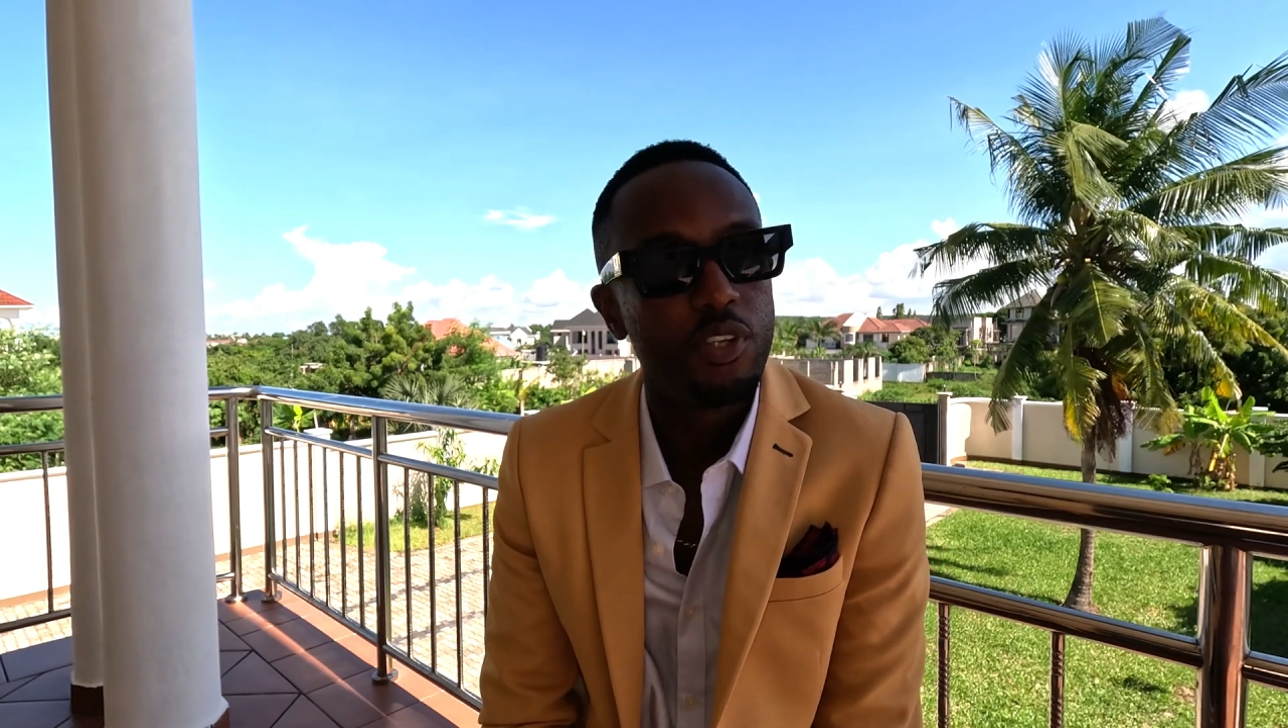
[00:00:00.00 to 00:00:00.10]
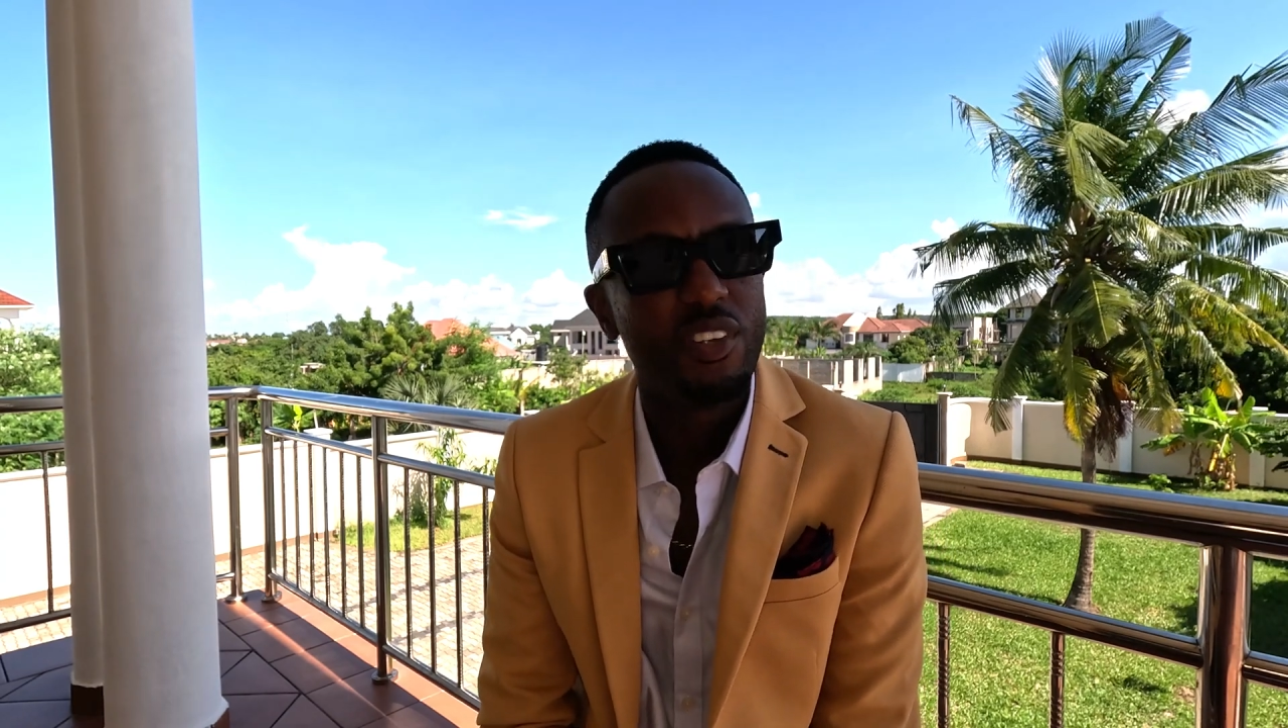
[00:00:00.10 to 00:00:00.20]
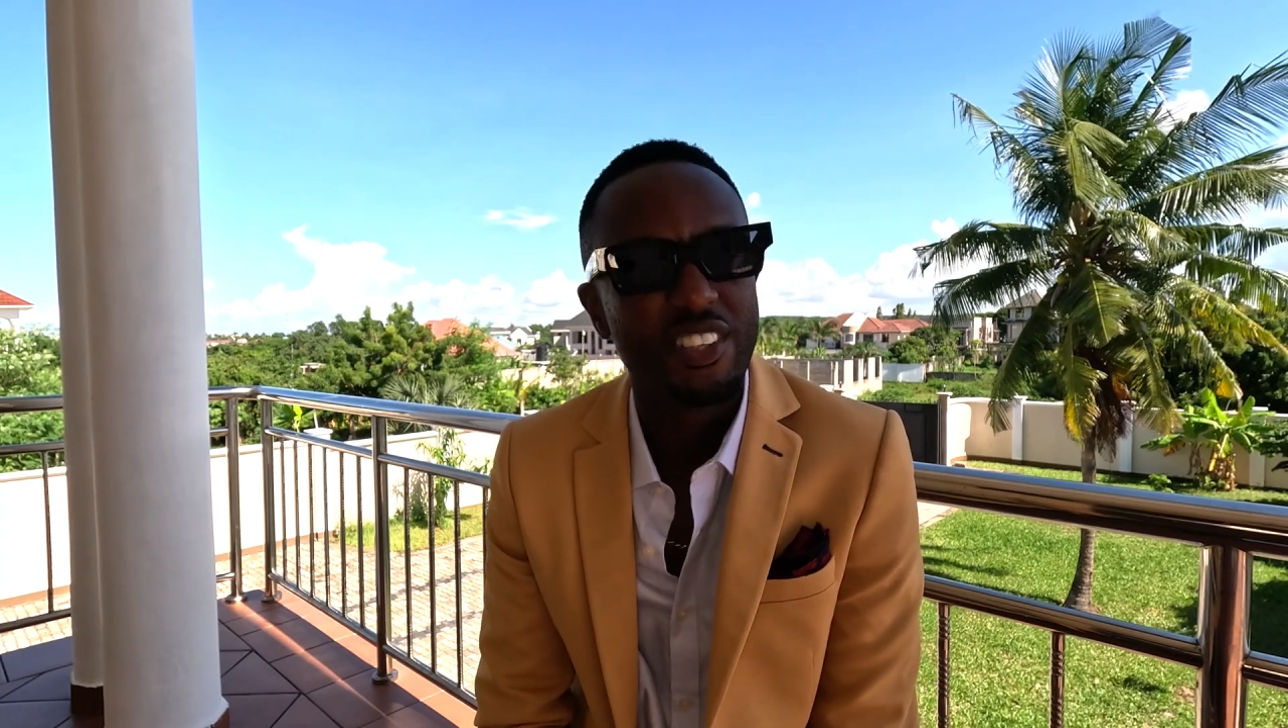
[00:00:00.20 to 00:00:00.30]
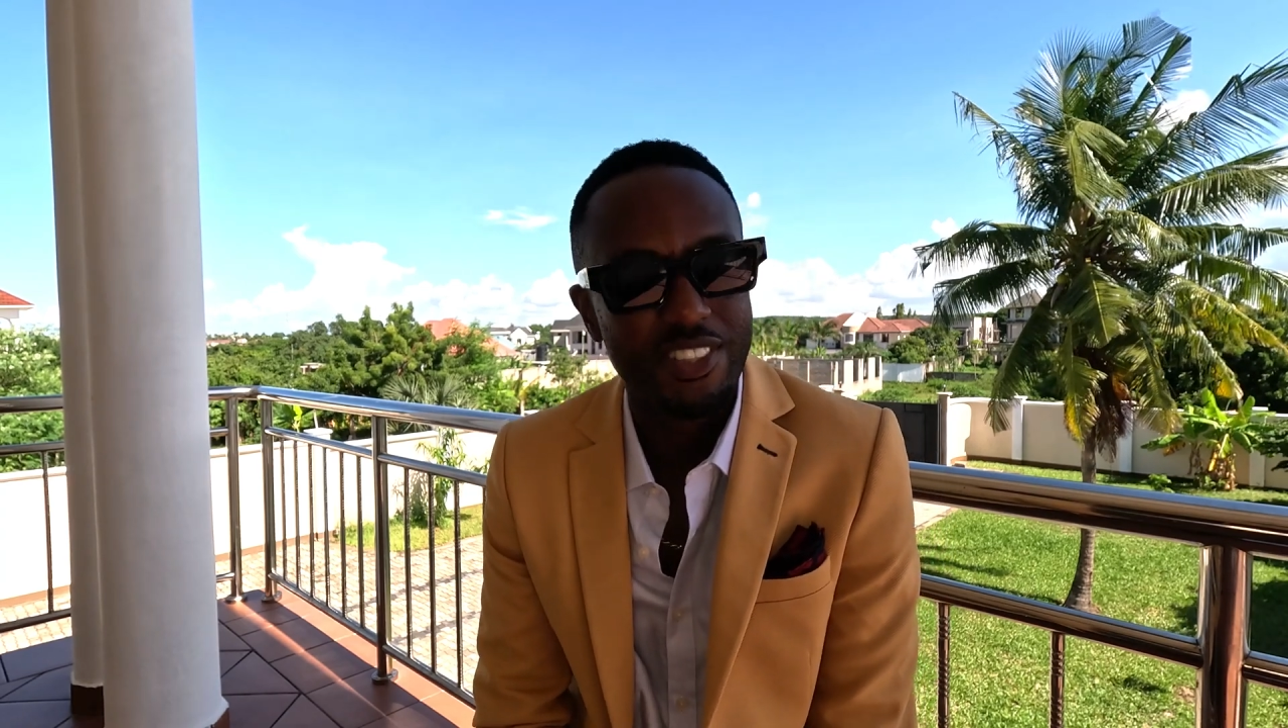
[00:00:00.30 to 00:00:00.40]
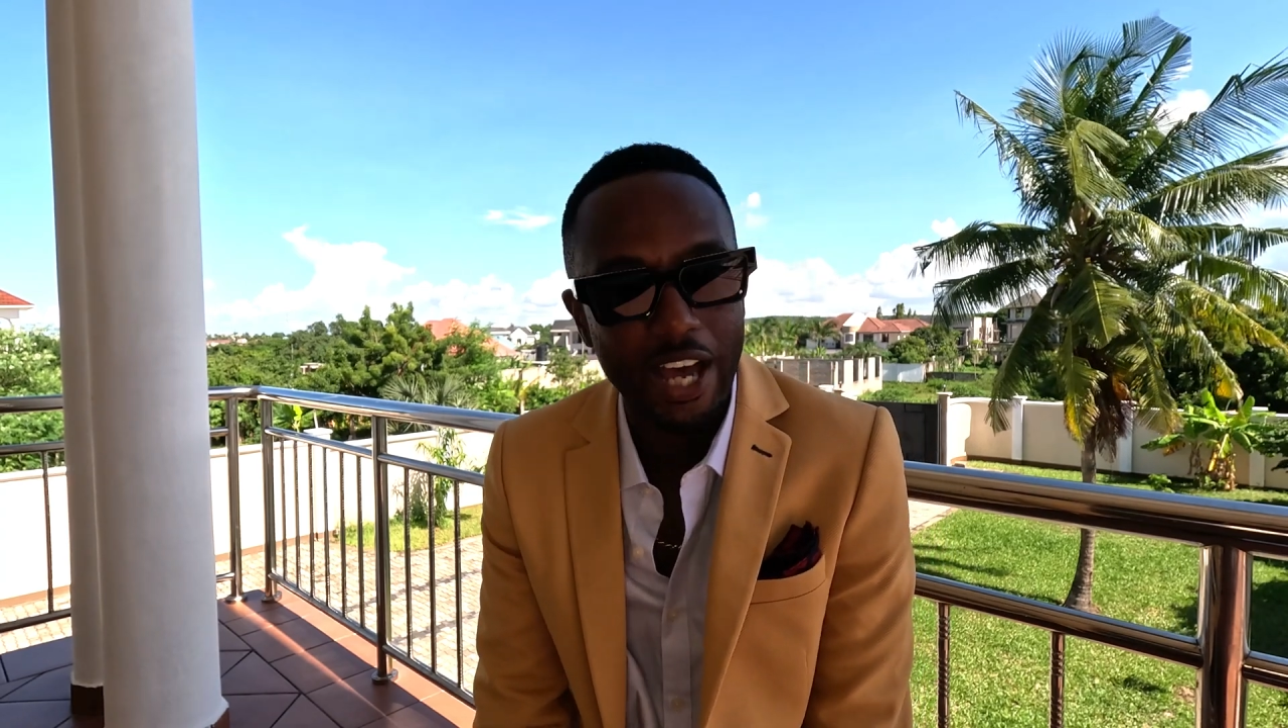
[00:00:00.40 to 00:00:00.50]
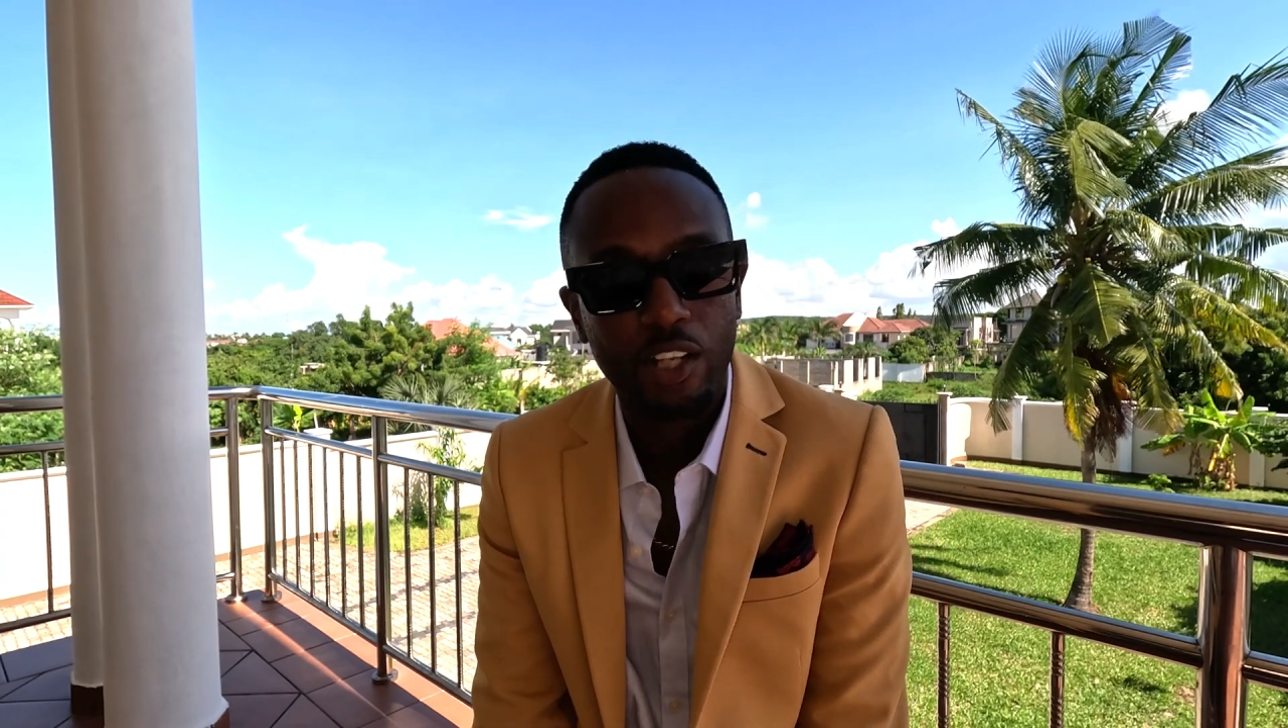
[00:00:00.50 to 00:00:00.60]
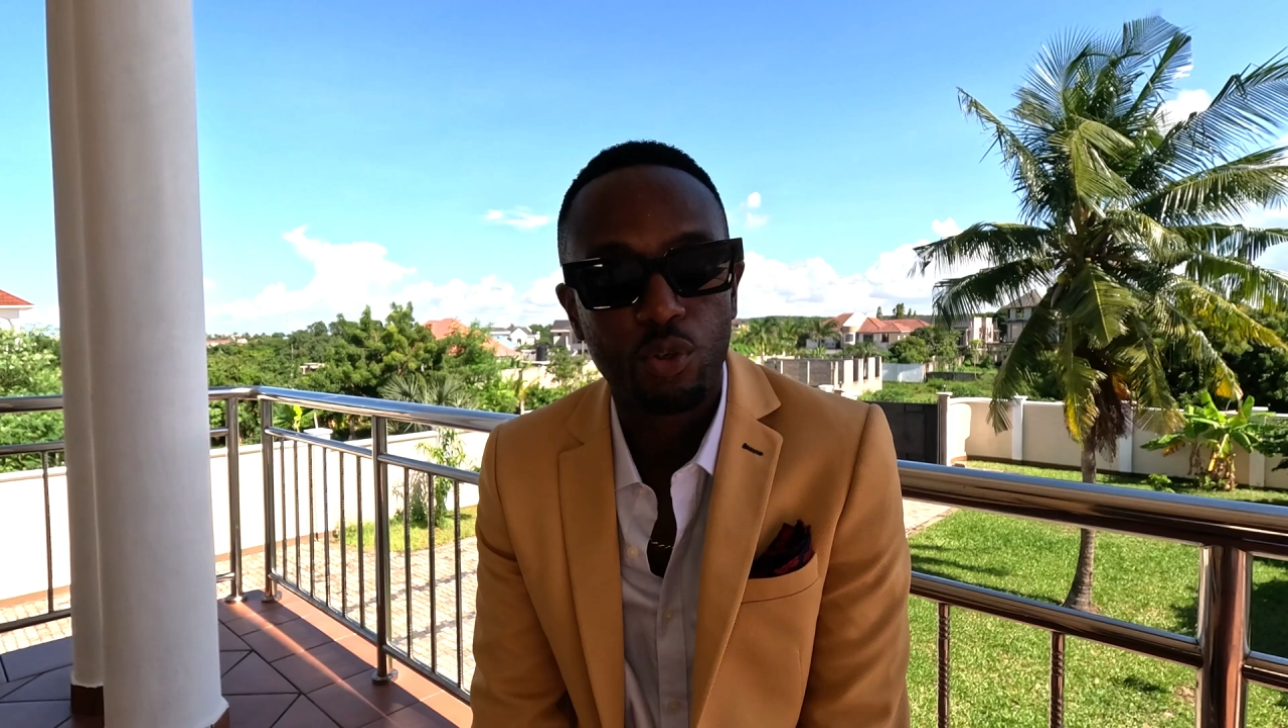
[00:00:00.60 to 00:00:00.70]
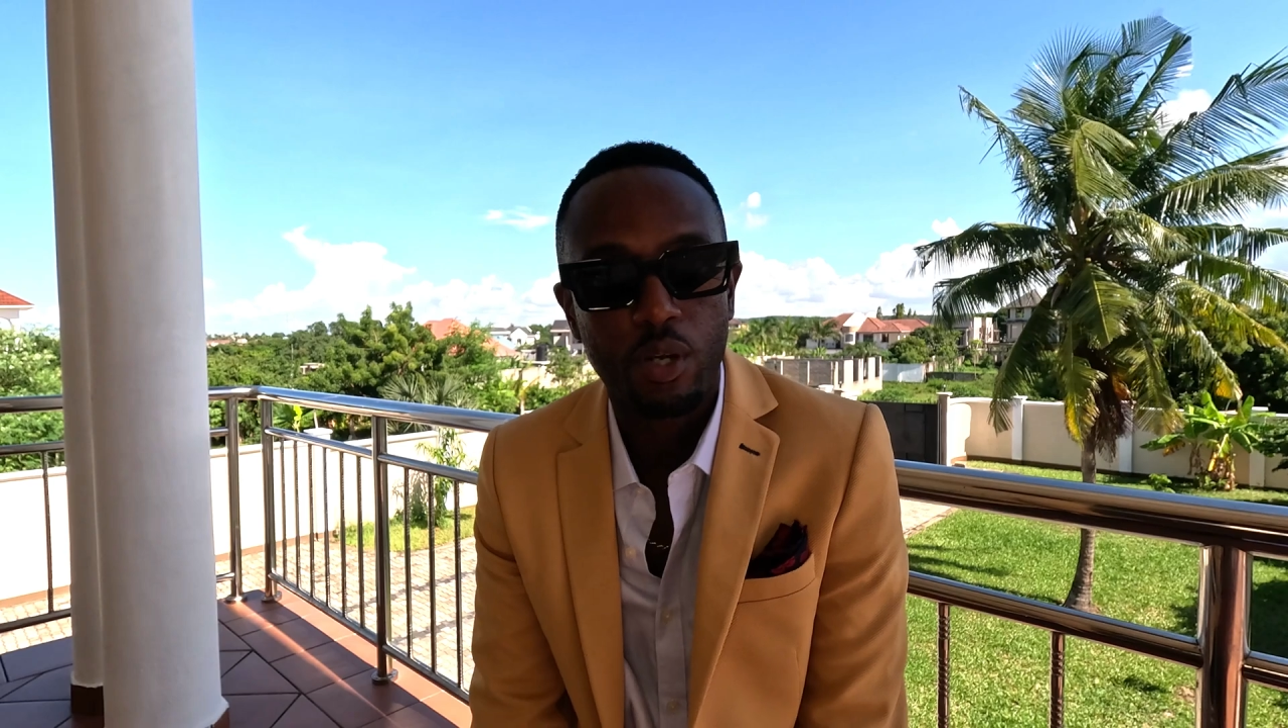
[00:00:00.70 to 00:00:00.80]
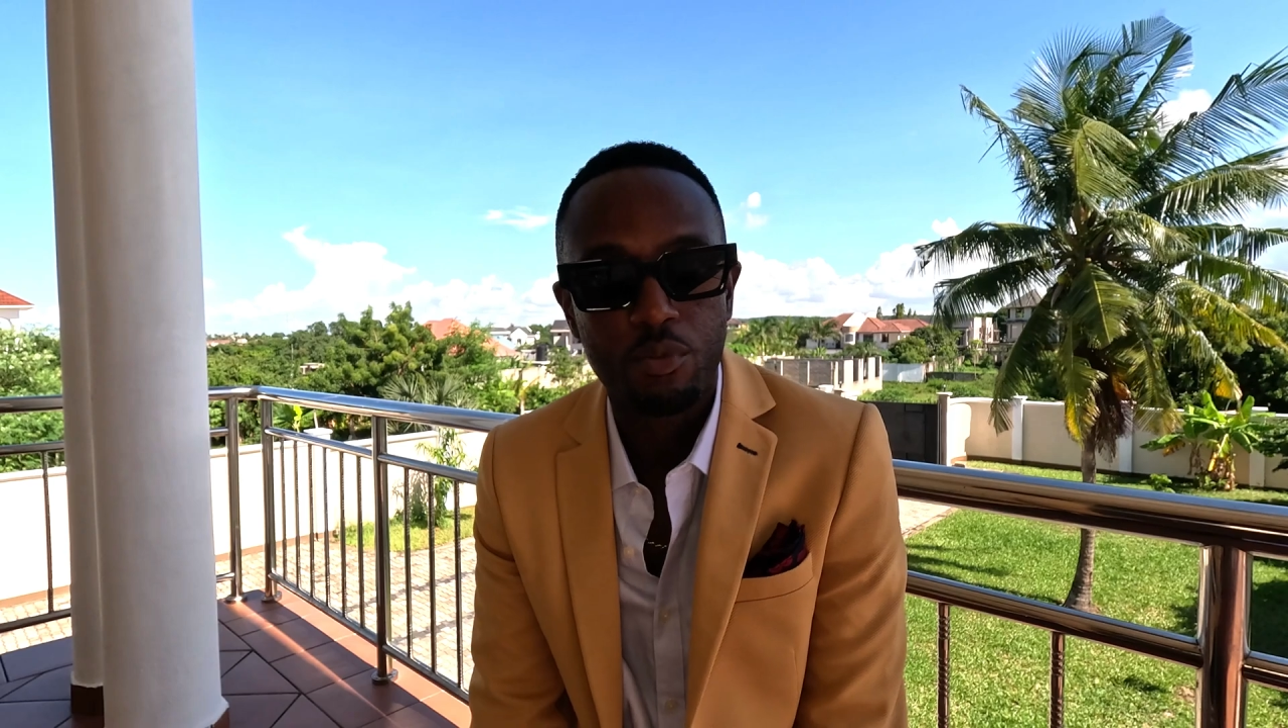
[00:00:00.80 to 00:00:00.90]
you know exactly what